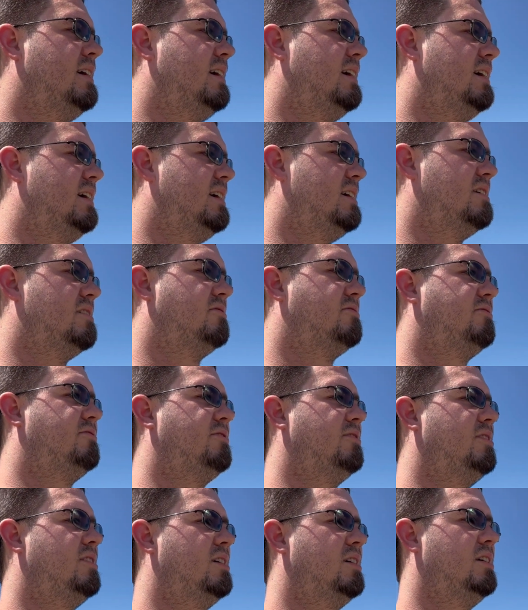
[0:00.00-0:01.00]
If
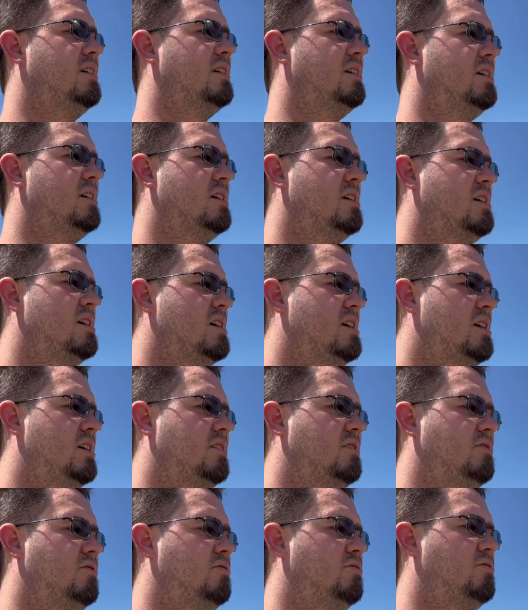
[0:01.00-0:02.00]

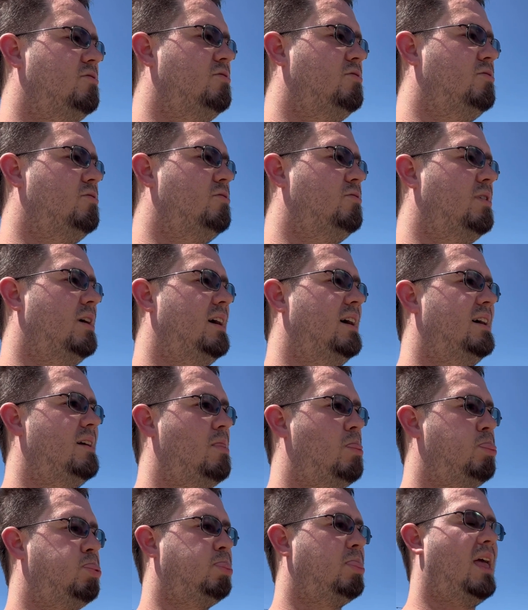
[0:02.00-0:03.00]
you
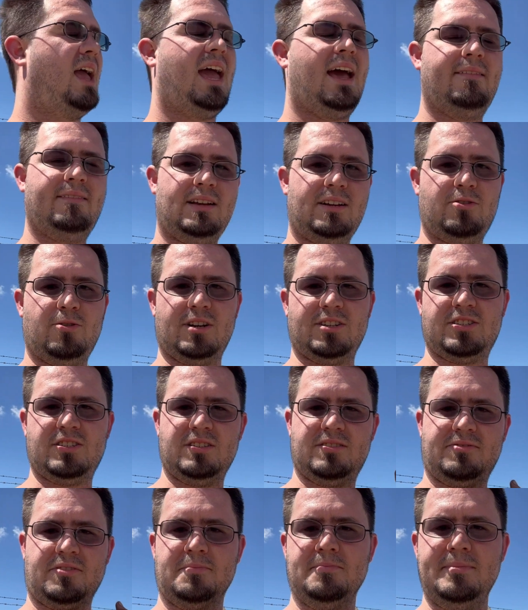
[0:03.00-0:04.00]
have any
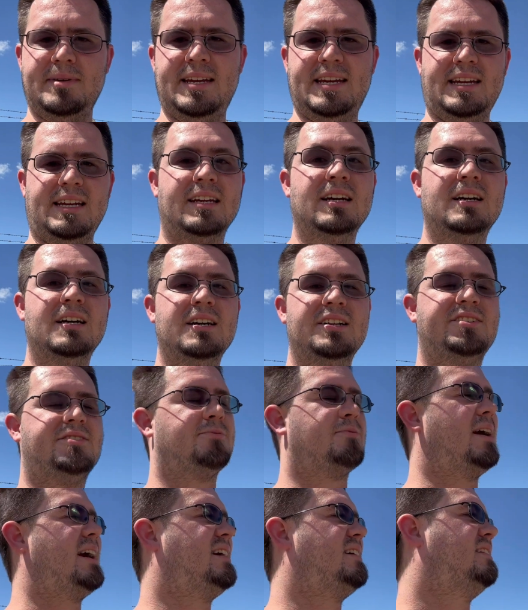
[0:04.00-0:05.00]
questions for me
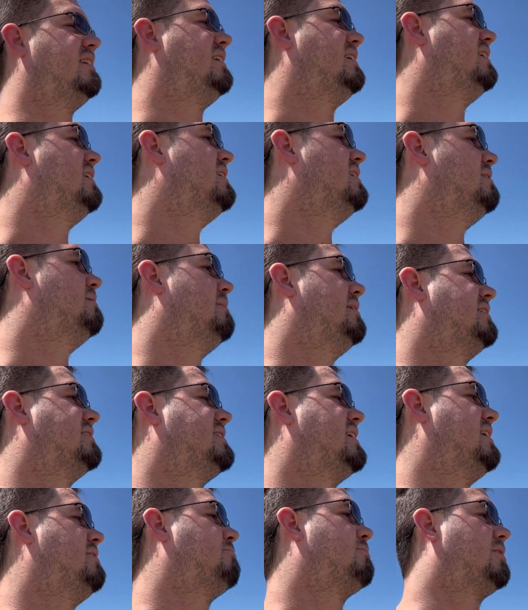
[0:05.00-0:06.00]
directly, because
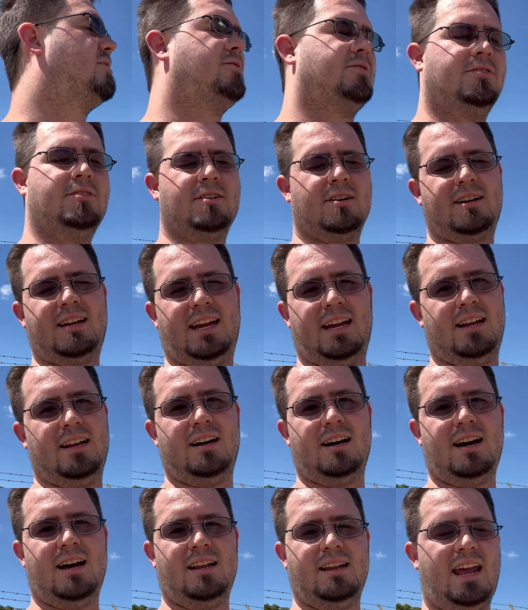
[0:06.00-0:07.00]
a recruiter
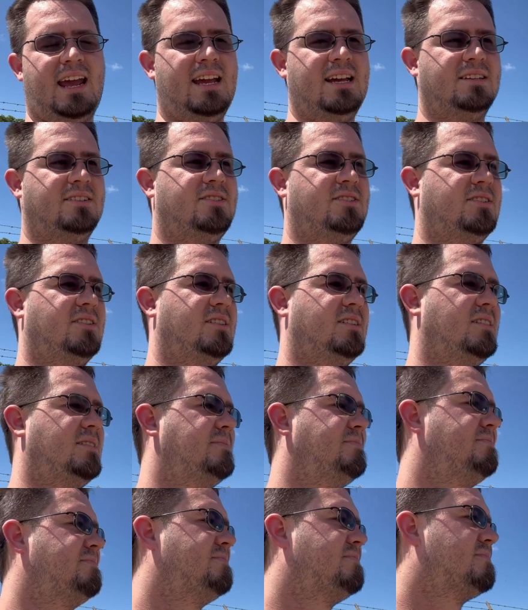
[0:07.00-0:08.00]
cannot answer
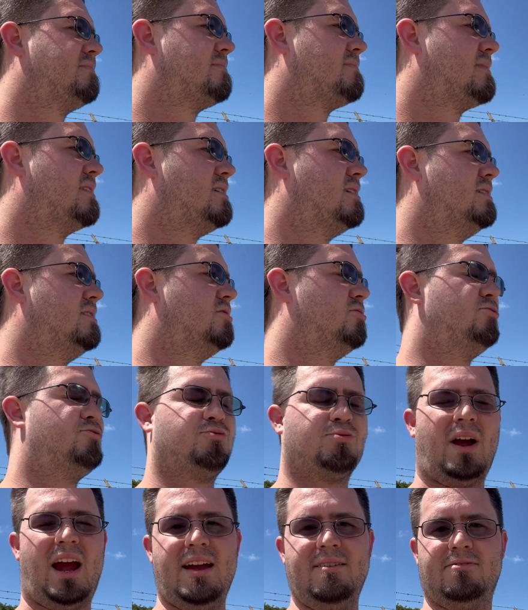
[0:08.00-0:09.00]

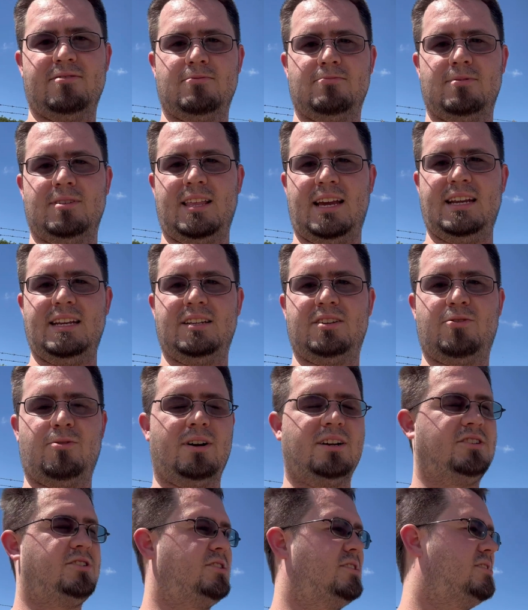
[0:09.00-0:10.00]
driver-related
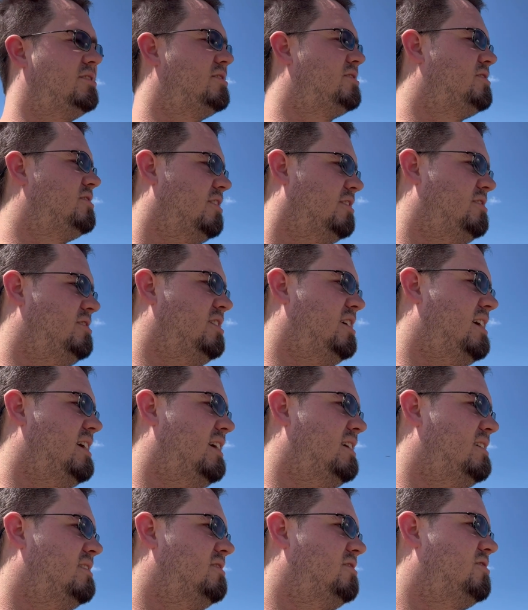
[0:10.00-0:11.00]
questions such
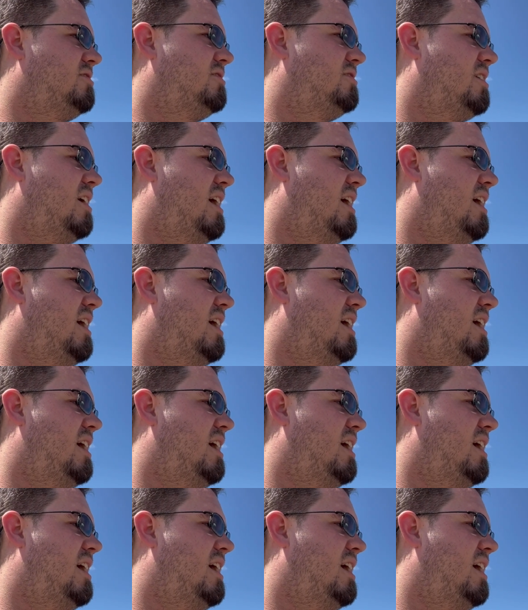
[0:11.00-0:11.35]
as